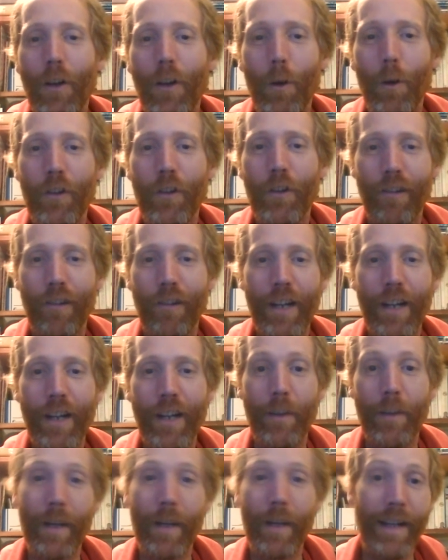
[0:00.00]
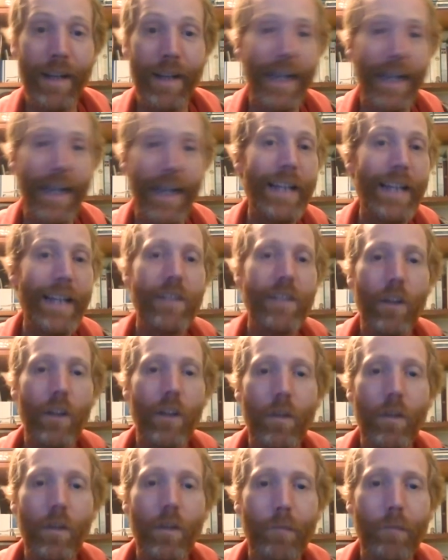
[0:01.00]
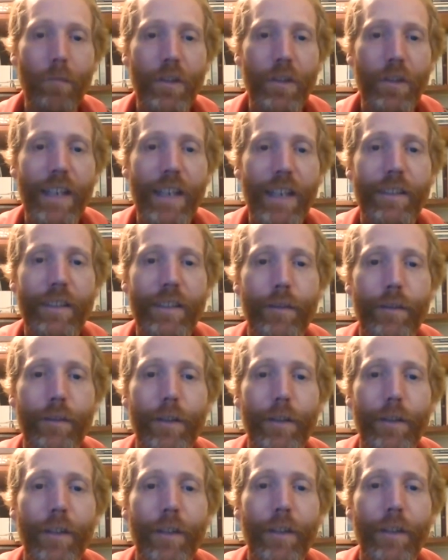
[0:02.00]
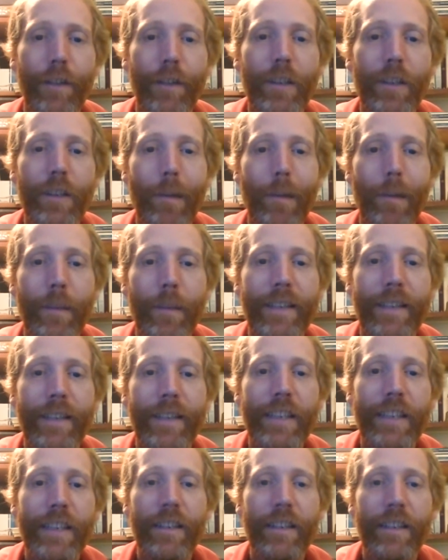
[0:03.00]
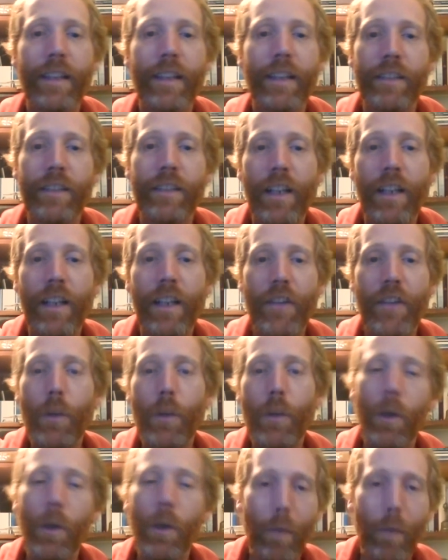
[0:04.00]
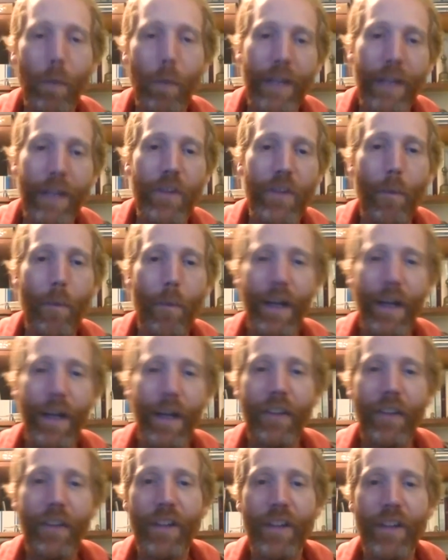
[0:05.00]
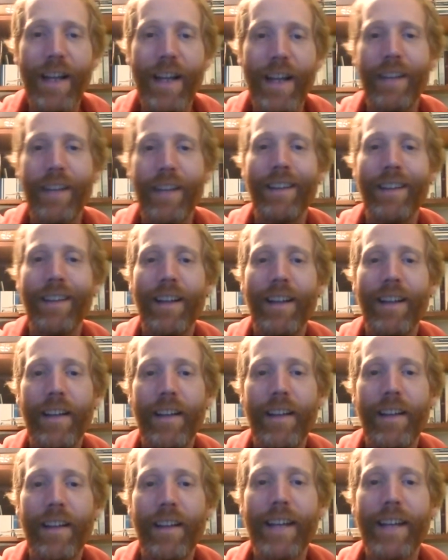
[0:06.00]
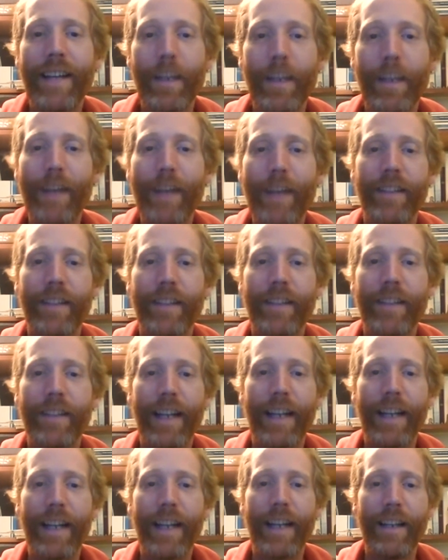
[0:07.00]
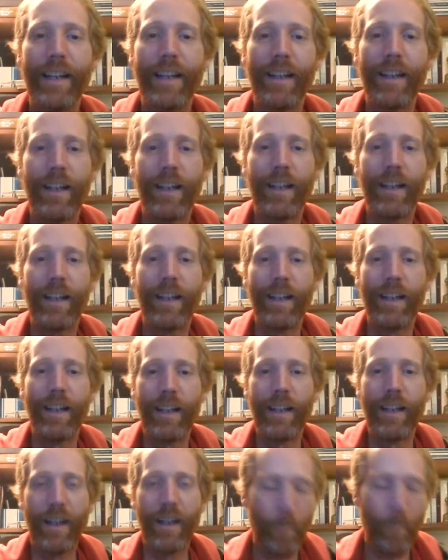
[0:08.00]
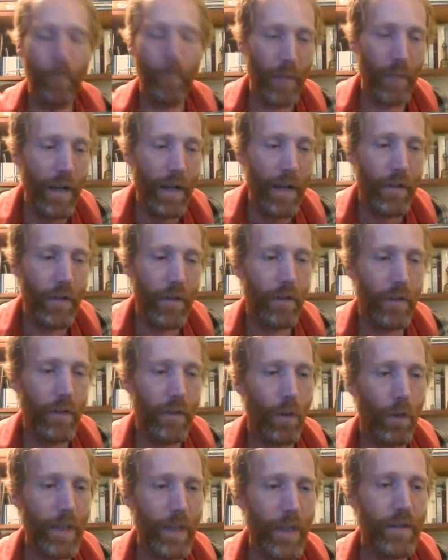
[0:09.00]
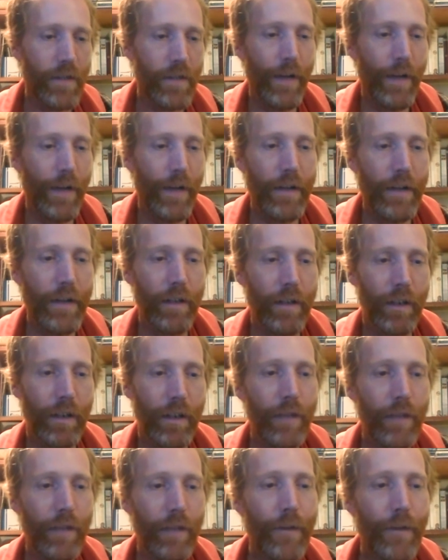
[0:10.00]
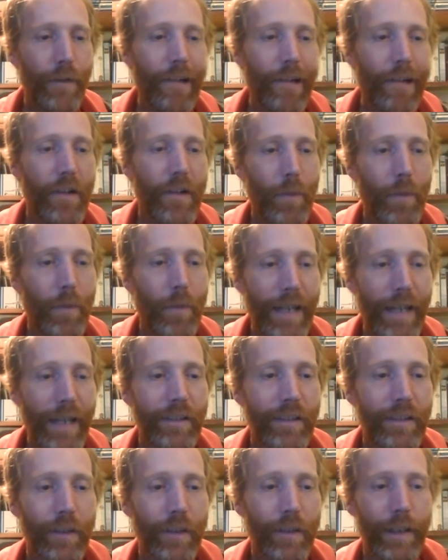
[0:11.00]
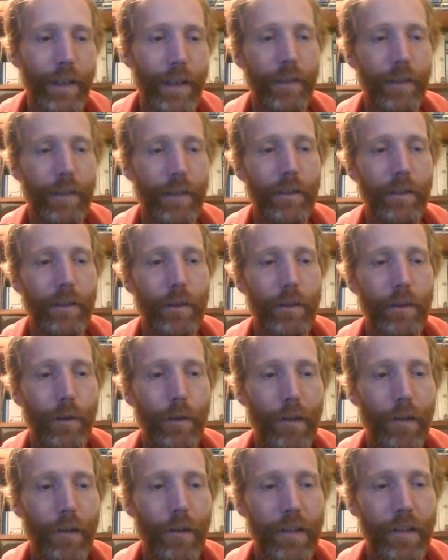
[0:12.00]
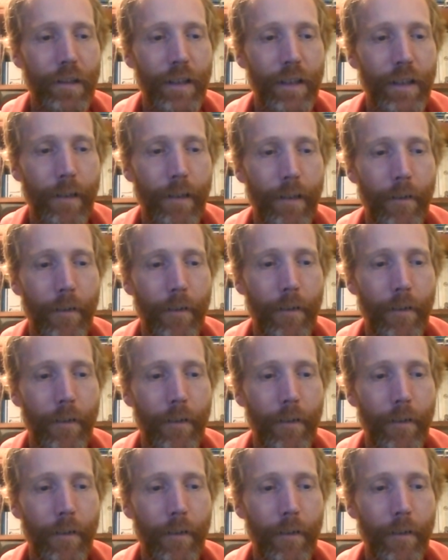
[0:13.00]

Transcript: and tried them. And it is a long process of experimentation, and you will plant some things and then take them out again. The question of how you convert the space to a forest garden,